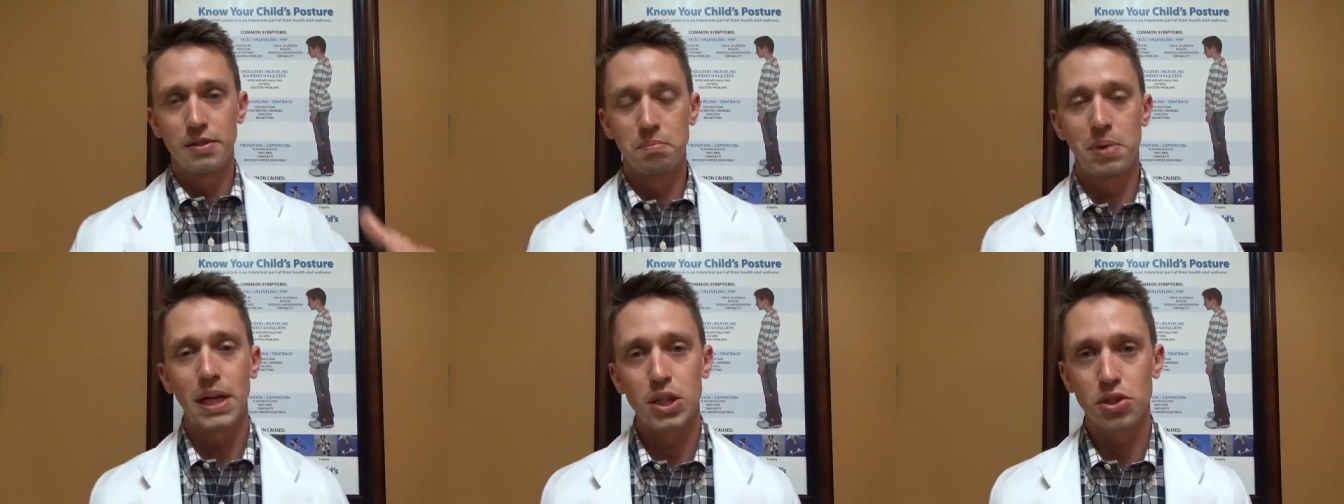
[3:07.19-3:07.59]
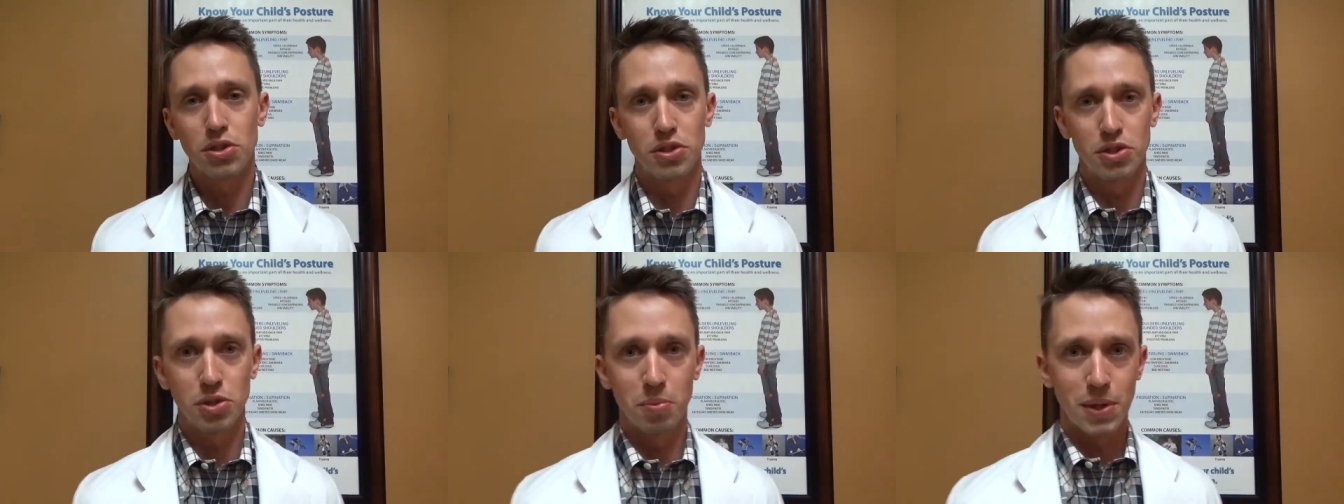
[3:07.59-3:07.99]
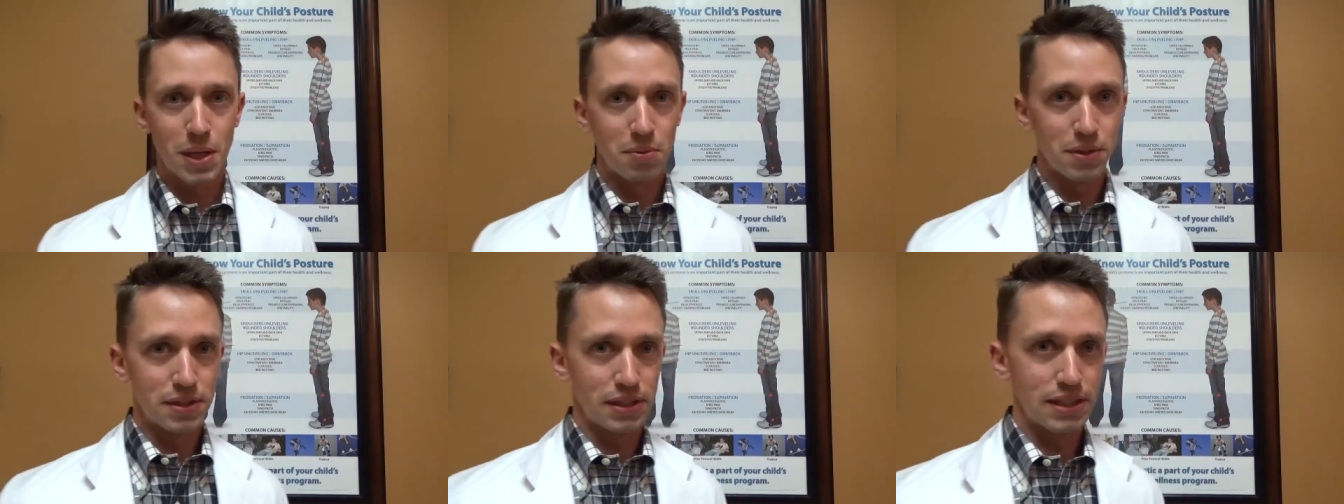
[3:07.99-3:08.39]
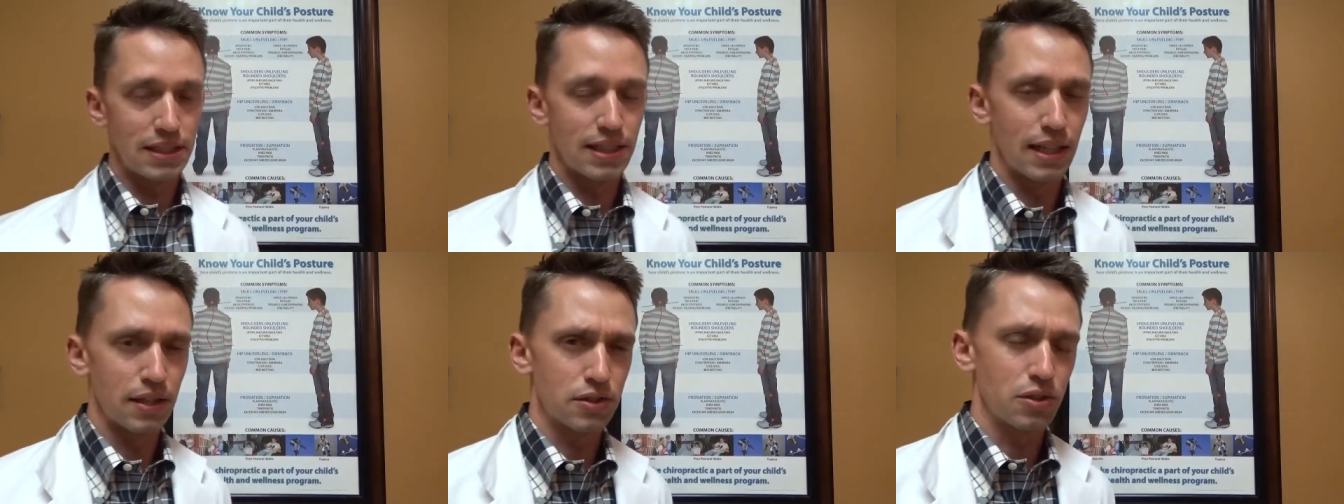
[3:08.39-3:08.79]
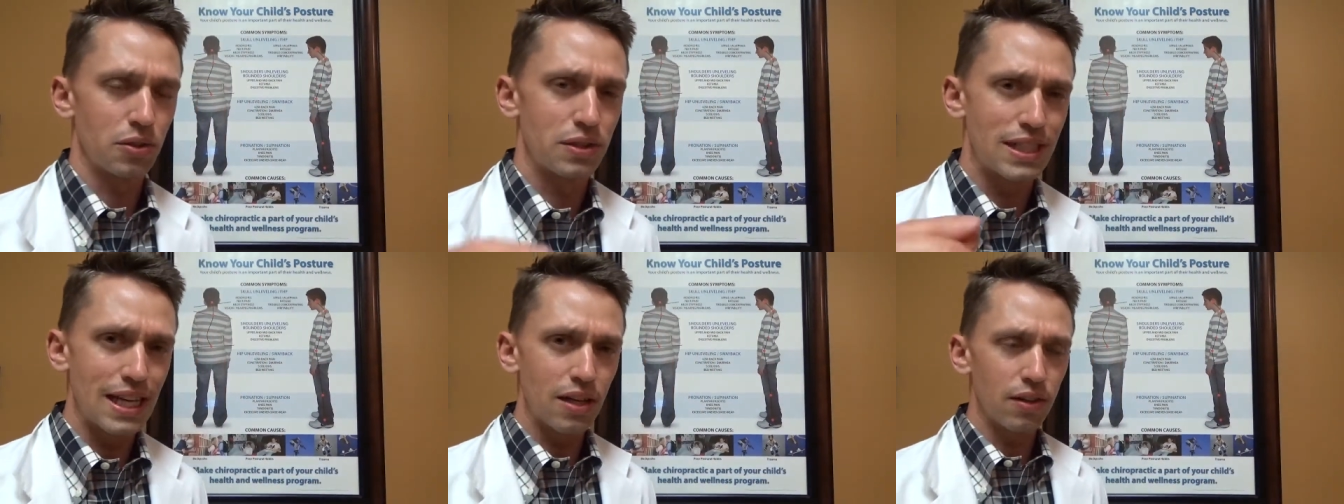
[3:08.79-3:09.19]
pictures you'll be able to see that. So
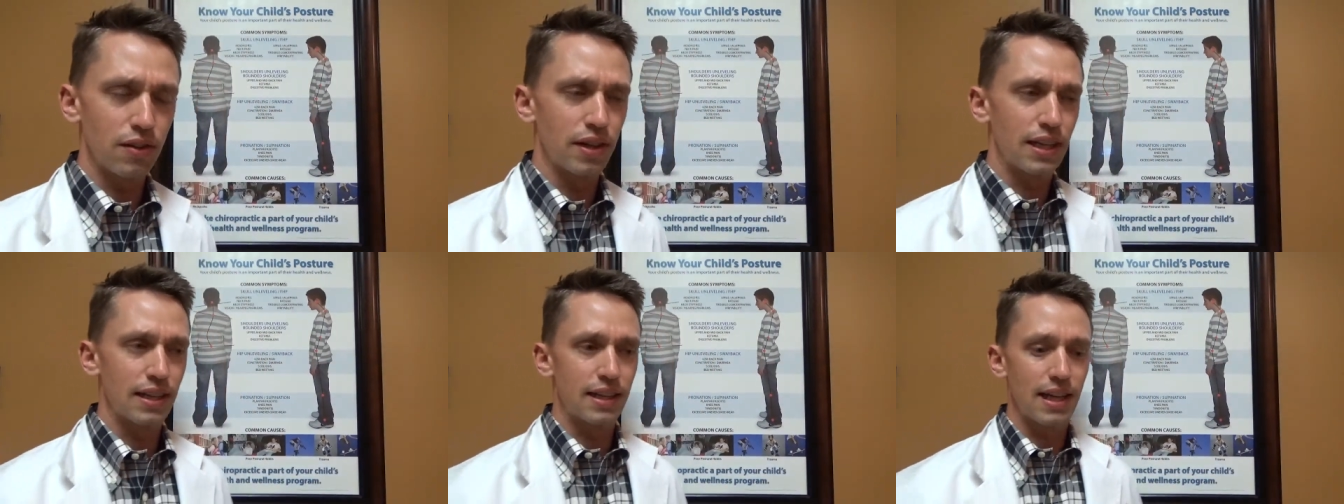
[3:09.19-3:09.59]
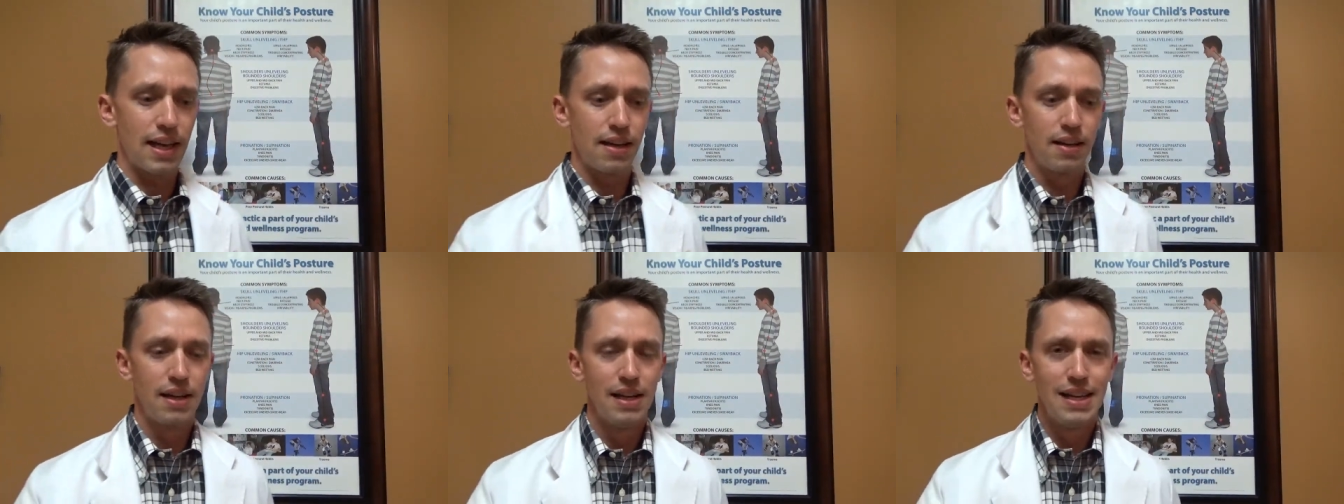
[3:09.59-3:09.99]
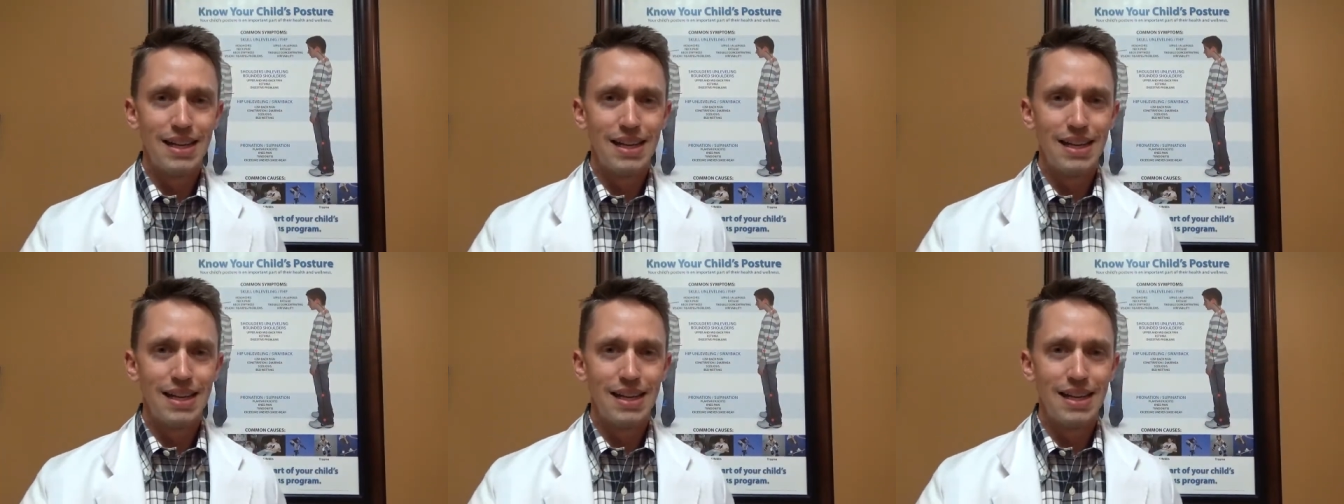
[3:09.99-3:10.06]
take a look at that.